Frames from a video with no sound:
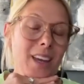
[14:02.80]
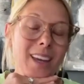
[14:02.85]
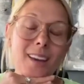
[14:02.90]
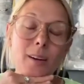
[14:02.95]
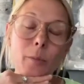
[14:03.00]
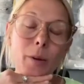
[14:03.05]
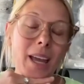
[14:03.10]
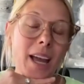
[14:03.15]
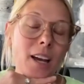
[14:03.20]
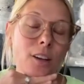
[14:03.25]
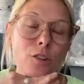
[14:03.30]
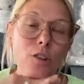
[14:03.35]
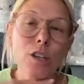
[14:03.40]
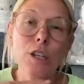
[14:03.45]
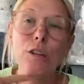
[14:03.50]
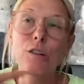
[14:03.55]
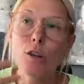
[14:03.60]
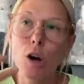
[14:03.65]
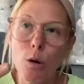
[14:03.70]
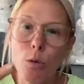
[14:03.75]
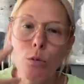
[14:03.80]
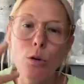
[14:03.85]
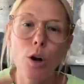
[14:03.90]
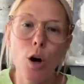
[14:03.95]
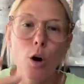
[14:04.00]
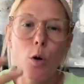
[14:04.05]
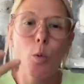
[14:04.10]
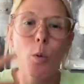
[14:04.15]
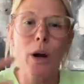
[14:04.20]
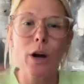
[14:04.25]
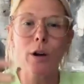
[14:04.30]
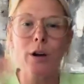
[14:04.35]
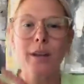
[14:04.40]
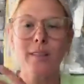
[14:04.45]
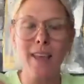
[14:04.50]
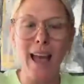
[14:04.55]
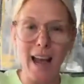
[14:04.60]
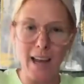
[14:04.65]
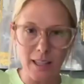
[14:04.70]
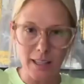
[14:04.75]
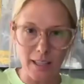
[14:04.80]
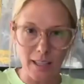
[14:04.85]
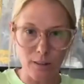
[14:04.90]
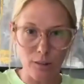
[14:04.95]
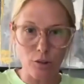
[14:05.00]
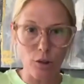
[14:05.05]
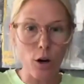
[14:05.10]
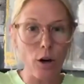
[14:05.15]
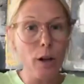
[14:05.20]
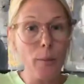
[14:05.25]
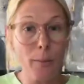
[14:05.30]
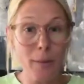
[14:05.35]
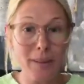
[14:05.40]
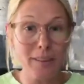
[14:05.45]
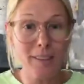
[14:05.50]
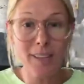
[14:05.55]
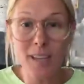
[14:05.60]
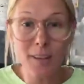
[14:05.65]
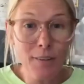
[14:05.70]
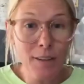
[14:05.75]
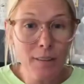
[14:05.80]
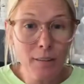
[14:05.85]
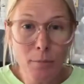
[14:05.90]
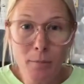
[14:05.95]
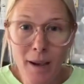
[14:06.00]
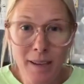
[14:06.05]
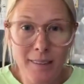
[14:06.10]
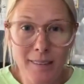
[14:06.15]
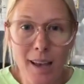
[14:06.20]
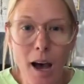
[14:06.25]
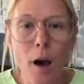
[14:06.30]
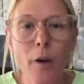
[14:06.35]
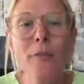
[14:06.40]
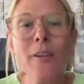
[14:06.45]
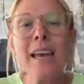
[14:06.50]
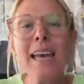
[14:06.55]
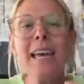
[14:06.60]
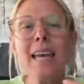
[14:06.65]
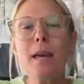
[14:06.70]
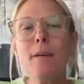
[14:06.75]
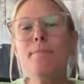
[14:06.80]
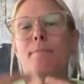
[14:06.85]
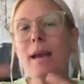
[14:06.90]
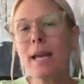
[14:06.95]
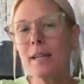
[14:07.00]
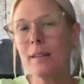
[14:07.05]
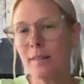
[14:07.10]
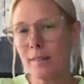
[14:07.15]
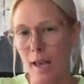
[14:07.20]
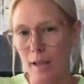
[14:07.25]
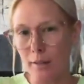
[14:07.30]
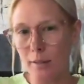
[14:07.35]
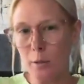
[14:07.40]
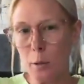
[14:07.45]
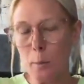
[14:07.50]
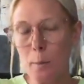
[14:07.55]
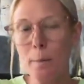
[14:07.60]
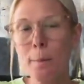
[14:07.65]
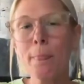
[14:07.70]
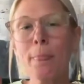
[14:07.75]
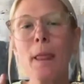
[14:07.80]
we actually don't know where exactly it started, but even to myself, it made sense.